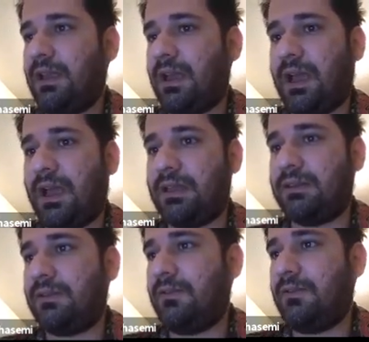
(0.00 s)
And
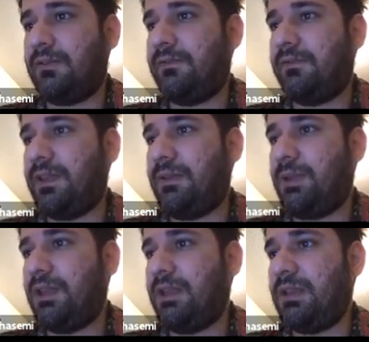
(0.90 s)

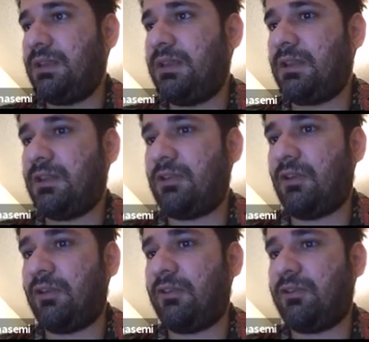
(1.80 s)
VB is
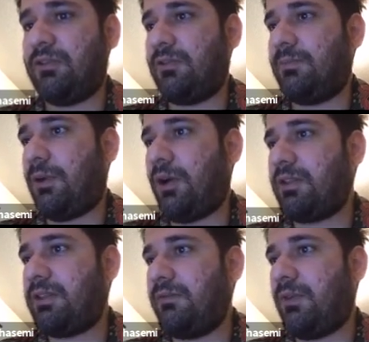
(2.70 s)
also
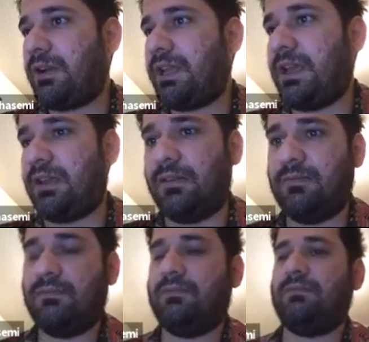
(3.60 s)
positive 1K.
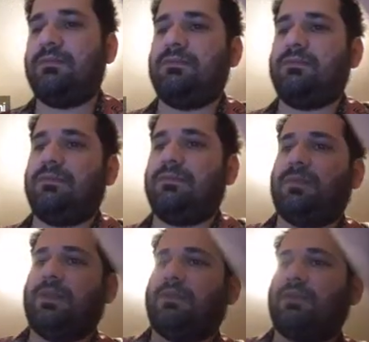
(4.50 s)

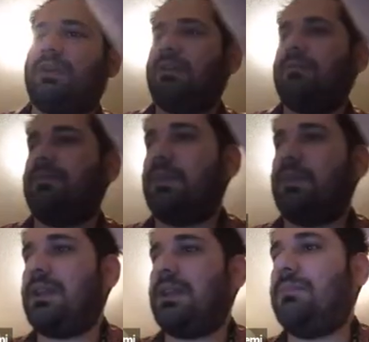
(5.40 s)
Okay,
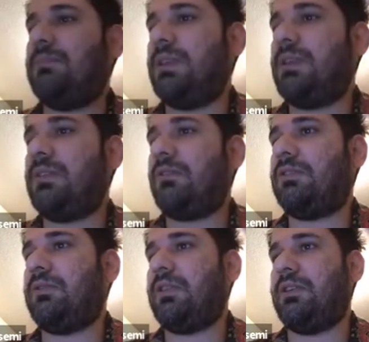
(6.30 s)
and MB is
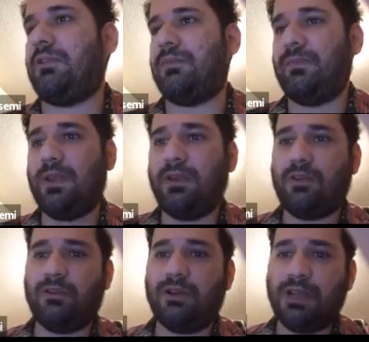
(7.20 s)
equal to 0.
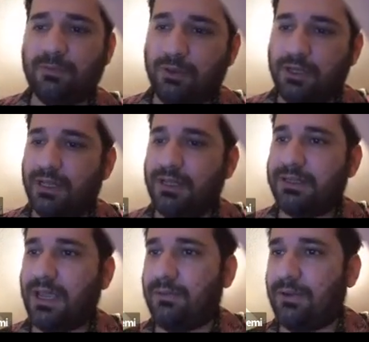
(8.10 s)
So let's put it in a
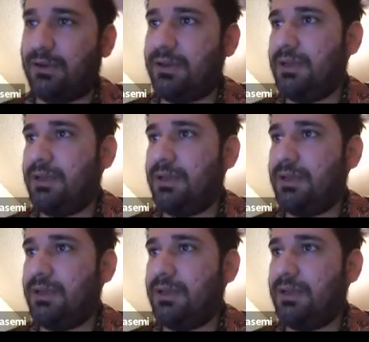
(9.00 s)
table.